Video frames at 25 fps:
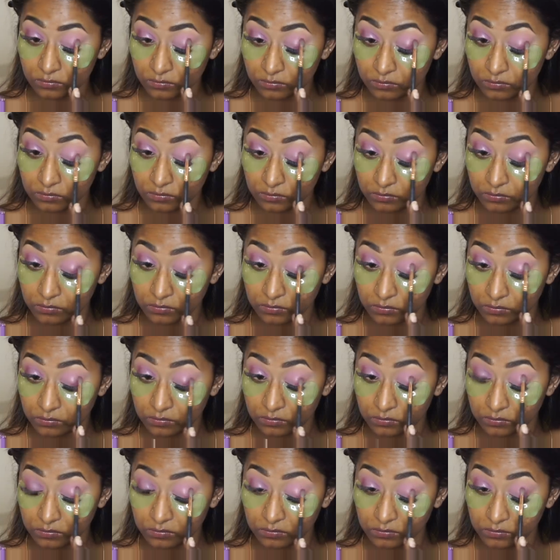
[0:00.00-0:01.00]

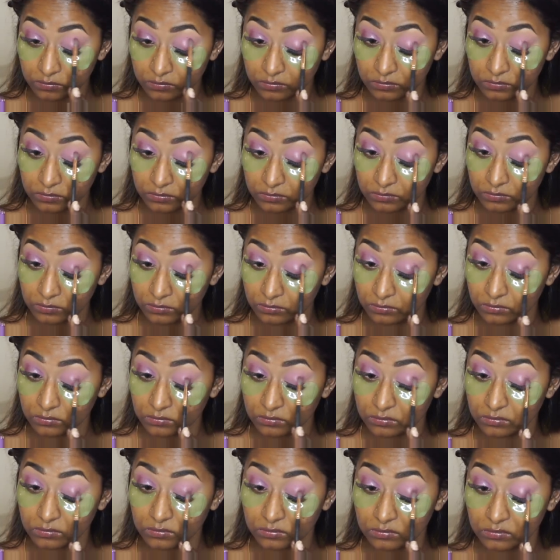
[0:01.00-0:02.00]

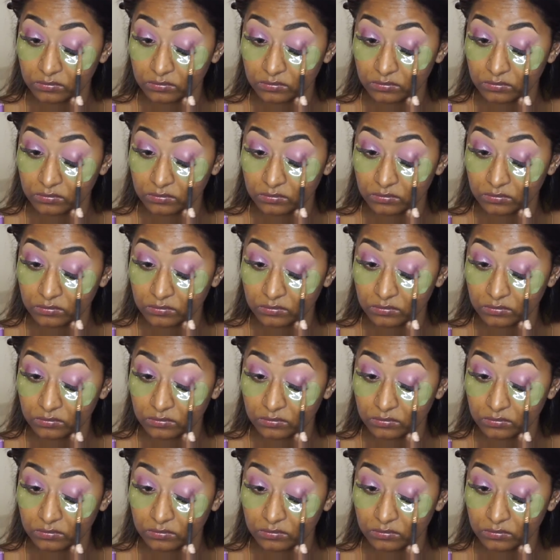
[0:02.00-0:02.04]
(no one is talking)